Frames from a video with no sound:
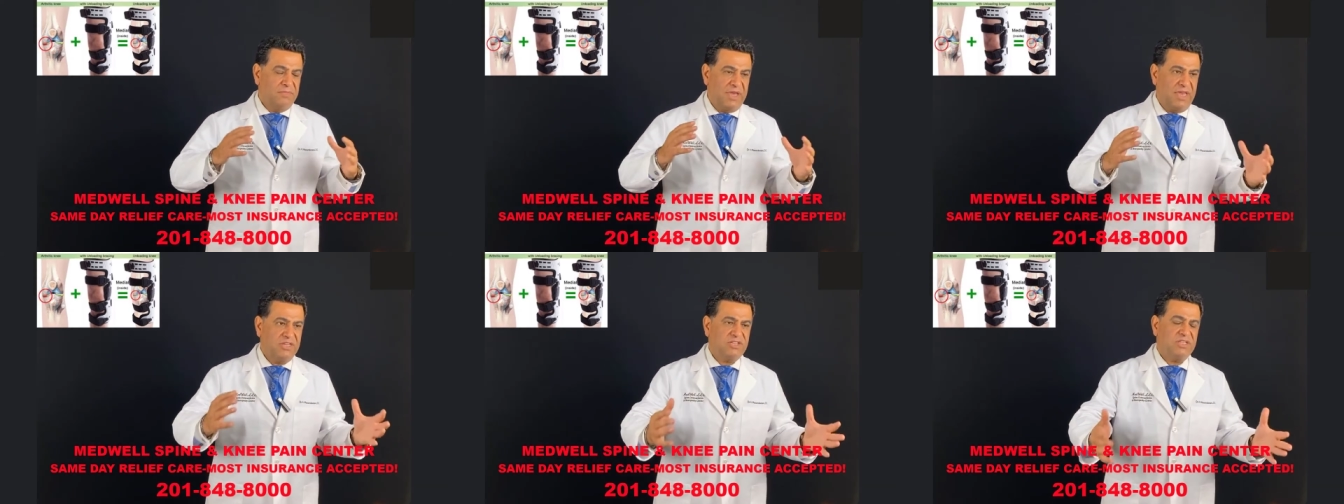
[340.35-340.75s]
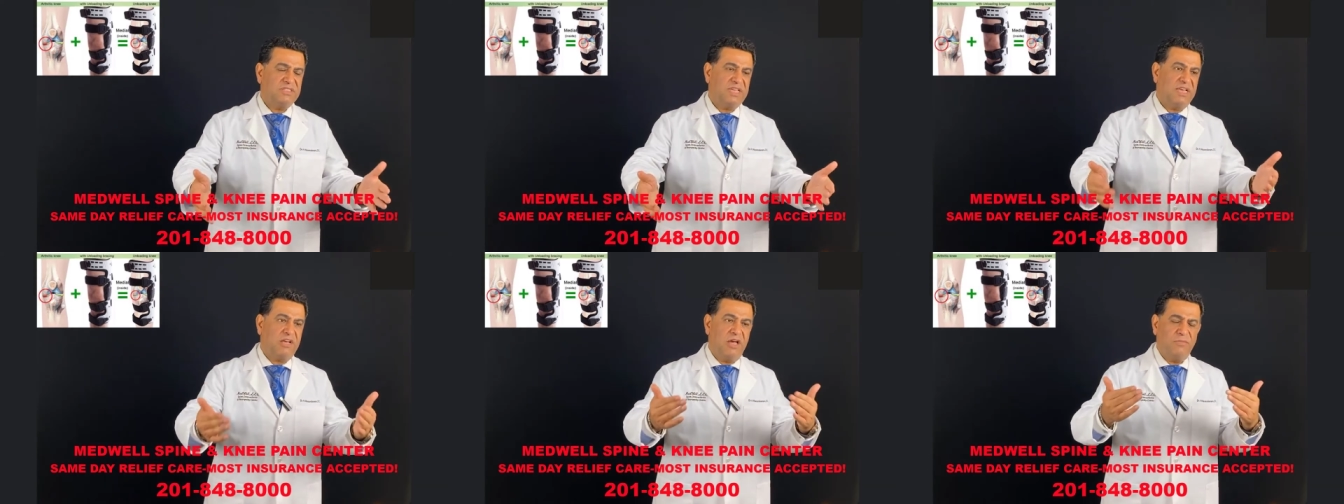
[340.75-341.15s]

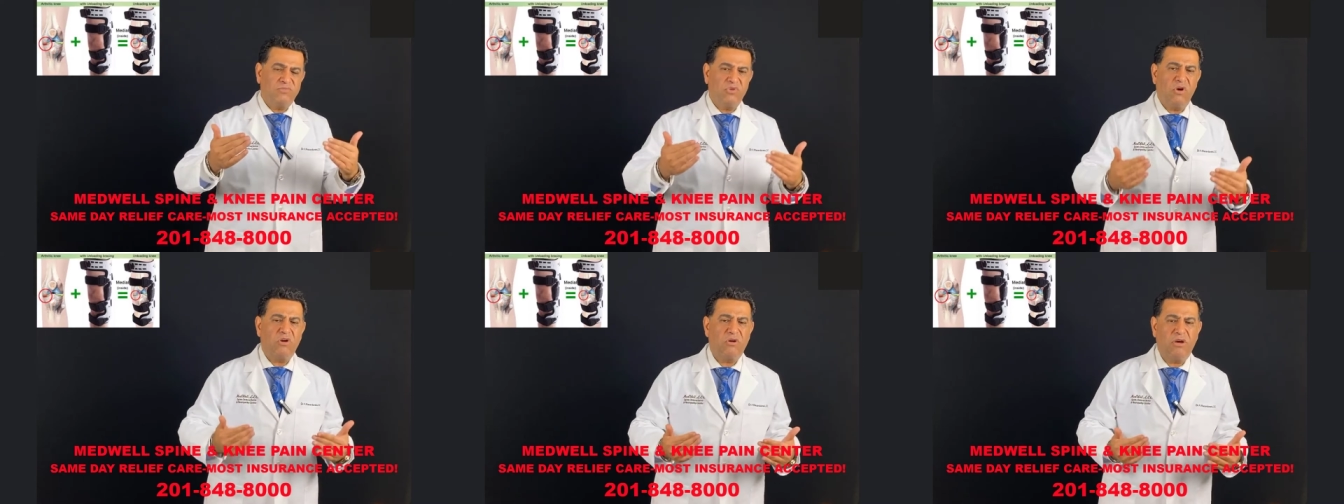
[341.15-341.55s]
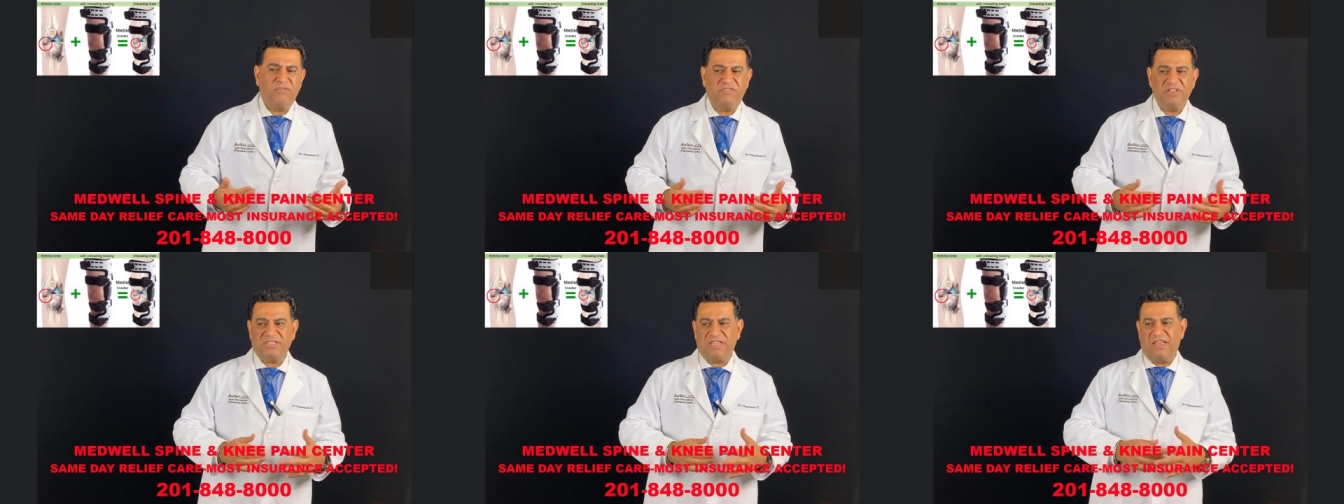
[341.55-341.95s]
patients, they come to our
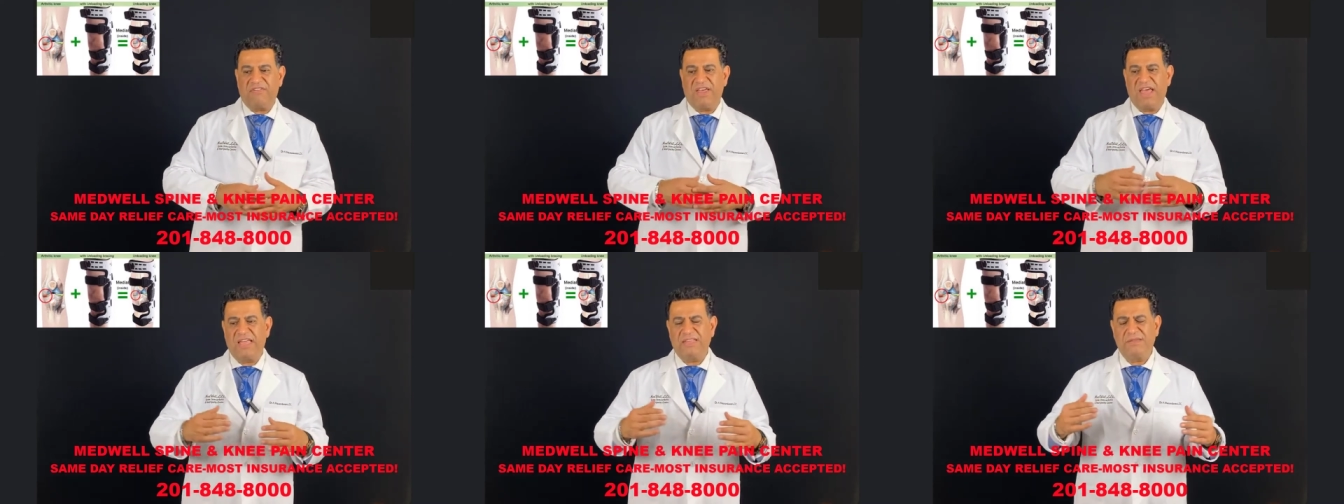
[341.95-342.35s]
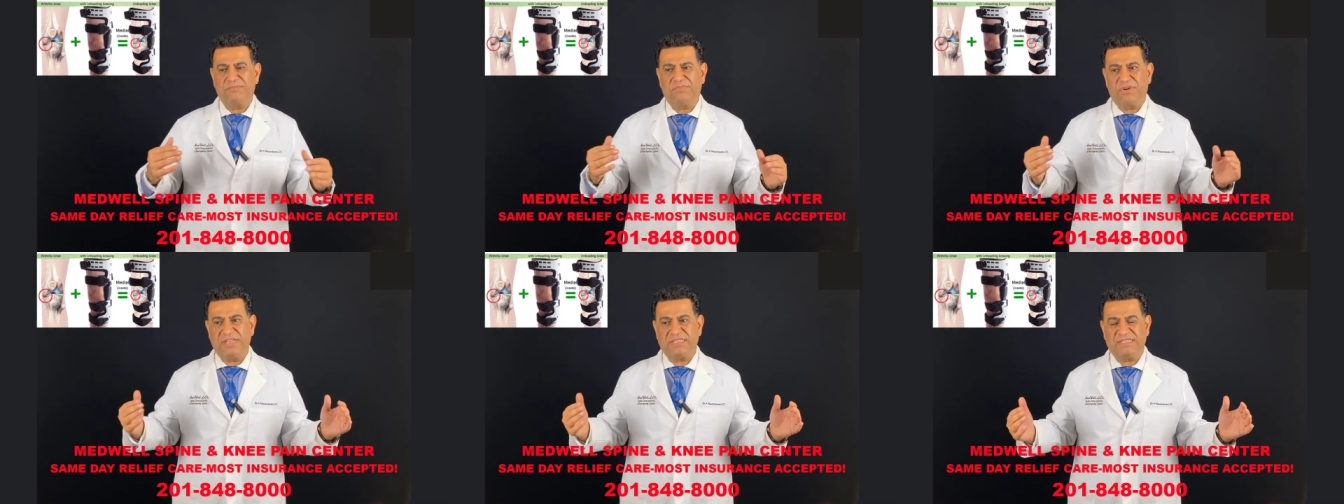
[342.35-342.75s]
office, they have had a
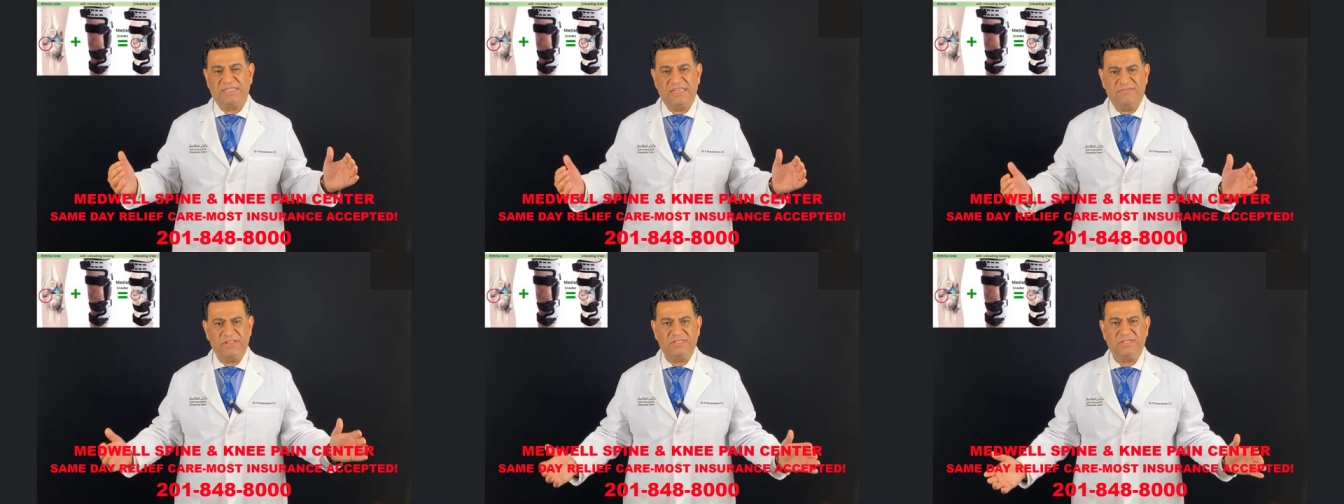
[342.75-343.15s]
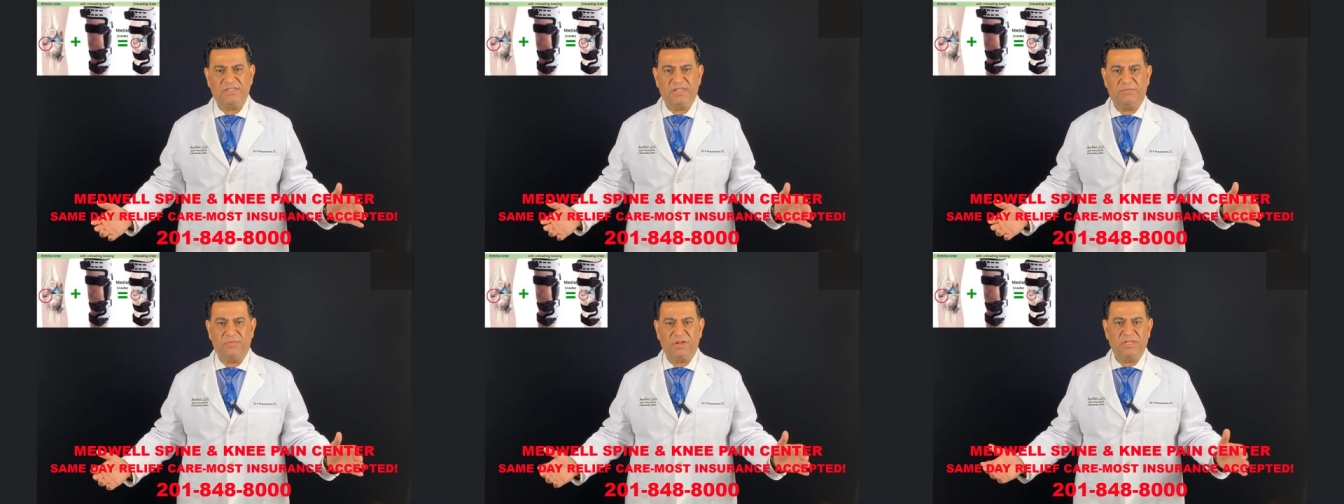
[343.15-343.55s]
brace given to
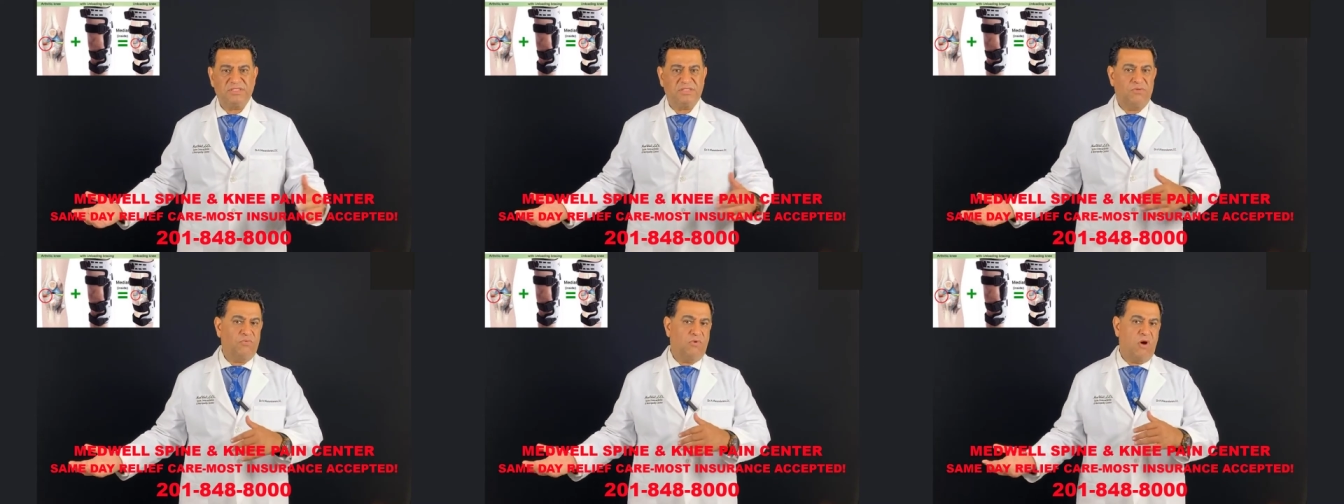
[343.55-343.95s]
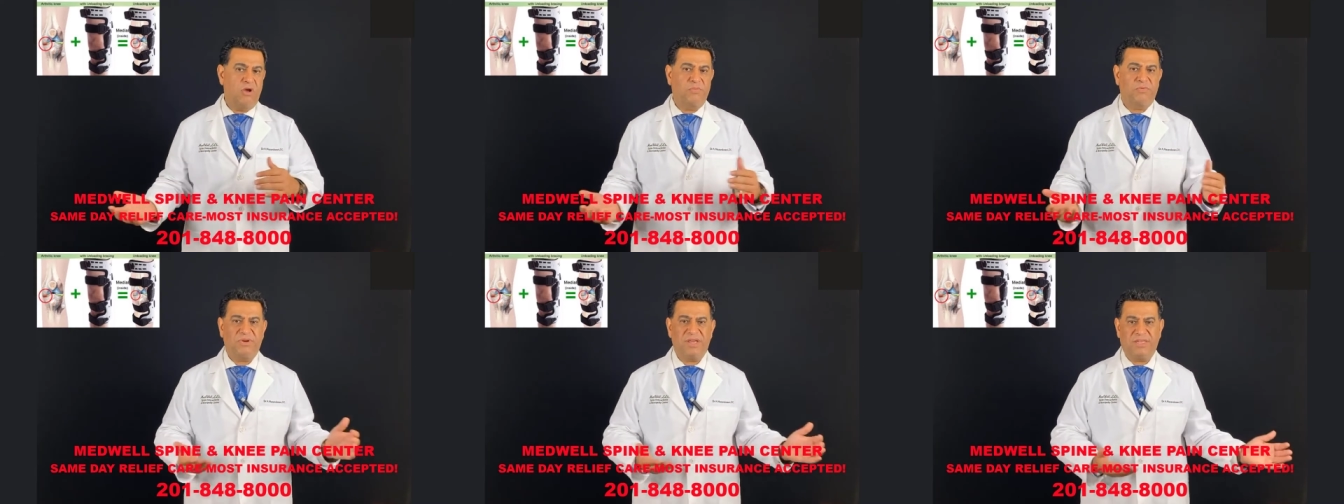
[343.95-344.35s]
them, but it's the
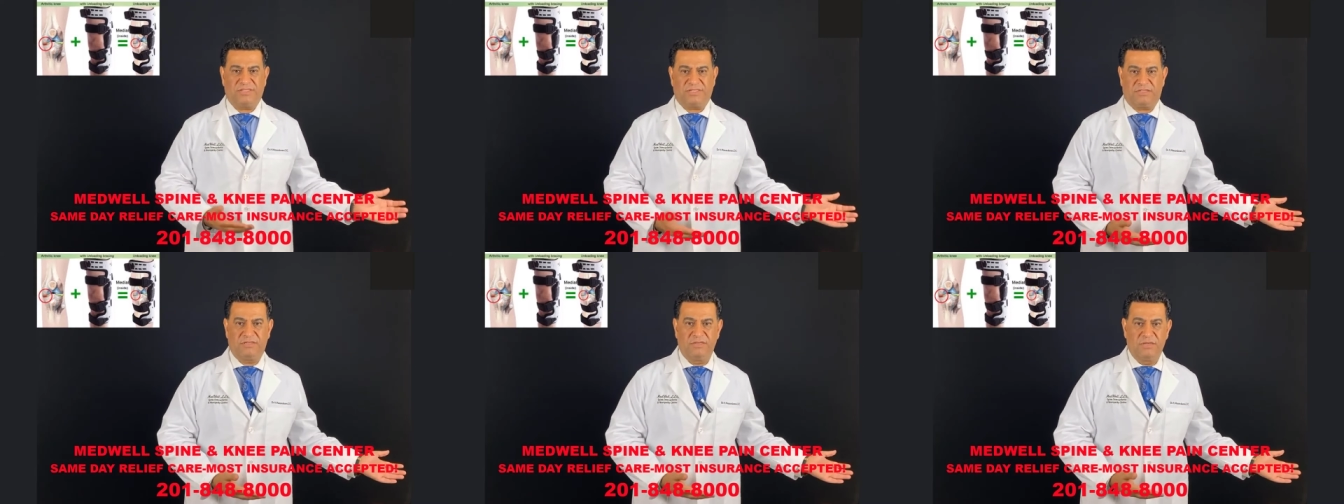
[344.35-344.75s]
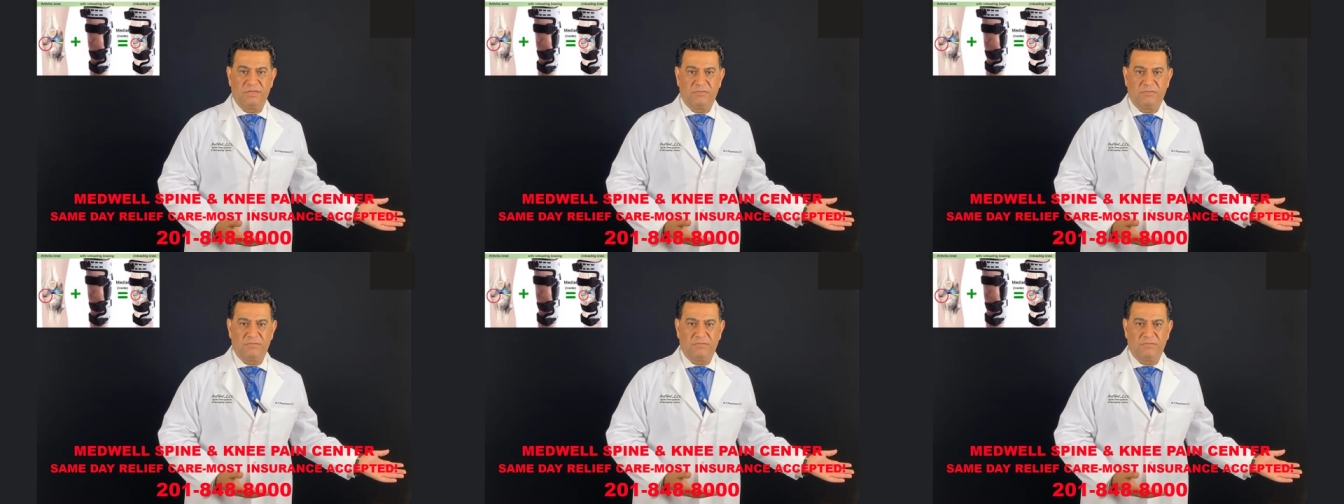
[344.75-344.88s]
wrong brace